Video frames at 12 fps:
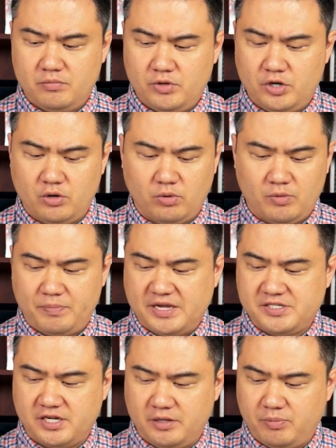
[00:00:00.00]
we're
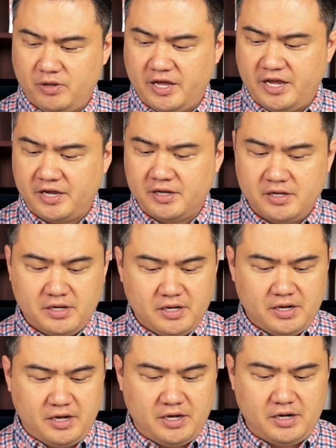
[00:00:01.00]
basically playing,
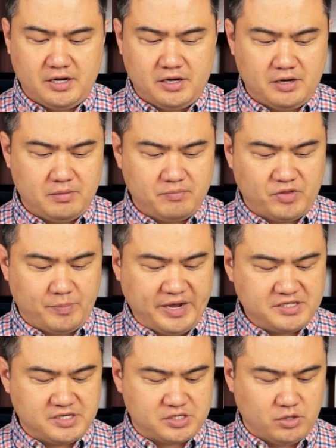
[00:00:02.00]
the
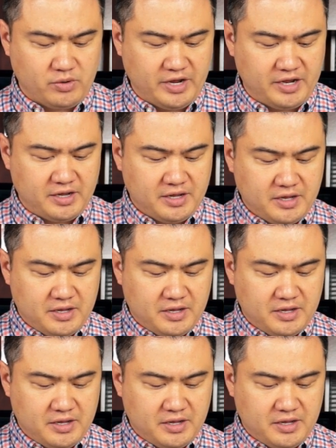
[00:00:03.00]
bass is going